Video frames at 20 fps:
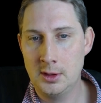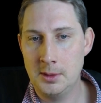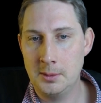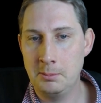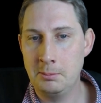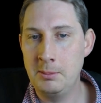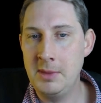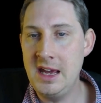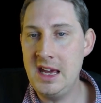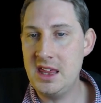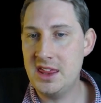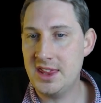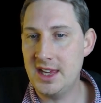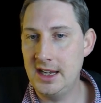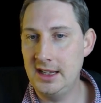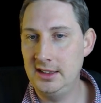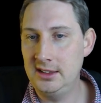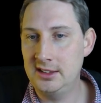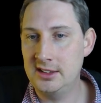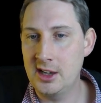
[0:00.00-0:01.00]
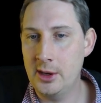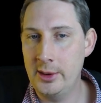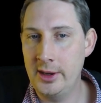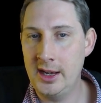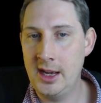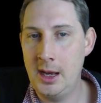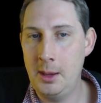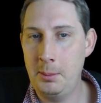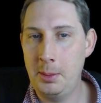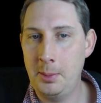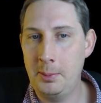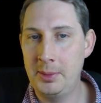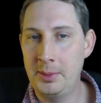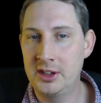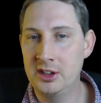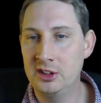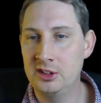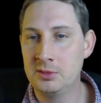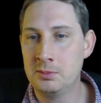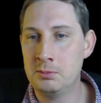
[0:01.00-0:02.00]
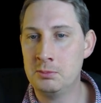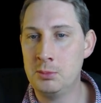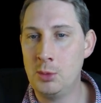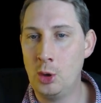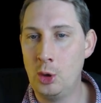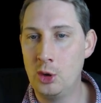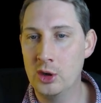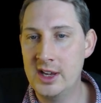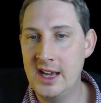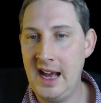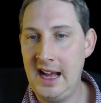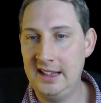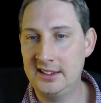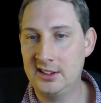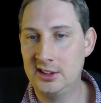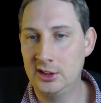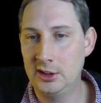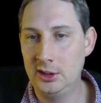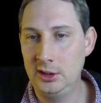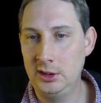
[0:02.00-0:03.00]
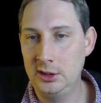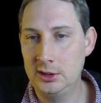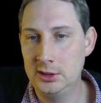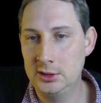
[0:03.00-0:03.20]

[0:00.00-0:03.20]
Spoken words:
Methane is going up because more cattle,